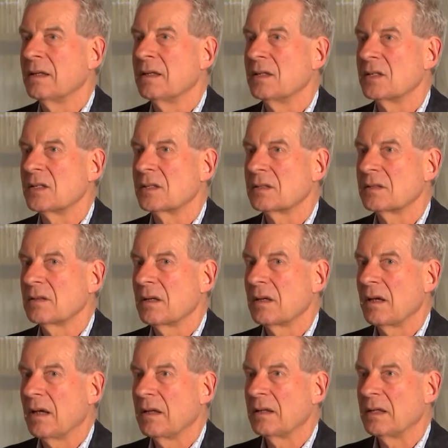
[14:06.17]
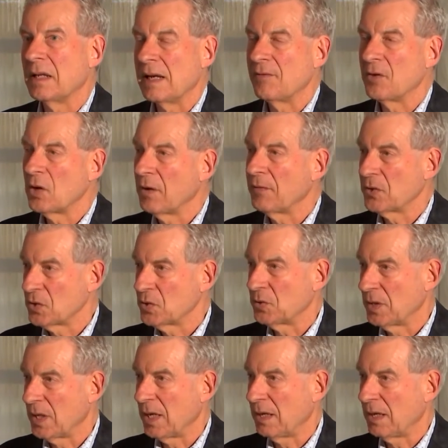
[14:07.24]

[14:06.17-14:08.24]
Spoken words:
Is that every office should